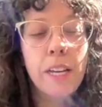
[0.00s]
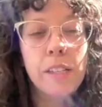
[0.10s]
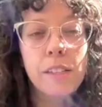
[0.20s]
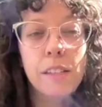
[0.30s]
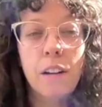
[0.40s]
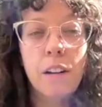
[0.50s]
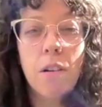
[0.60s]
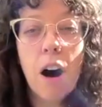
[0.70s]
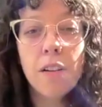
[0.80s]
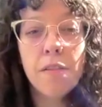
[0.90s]
it's a
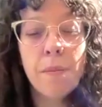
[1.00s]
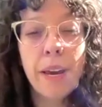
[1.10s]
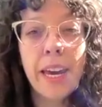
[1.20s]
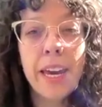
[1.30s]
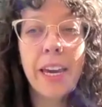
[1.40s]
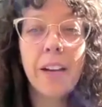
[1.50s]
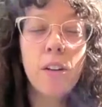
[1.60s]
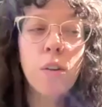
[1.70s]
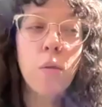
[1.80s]
lot of pain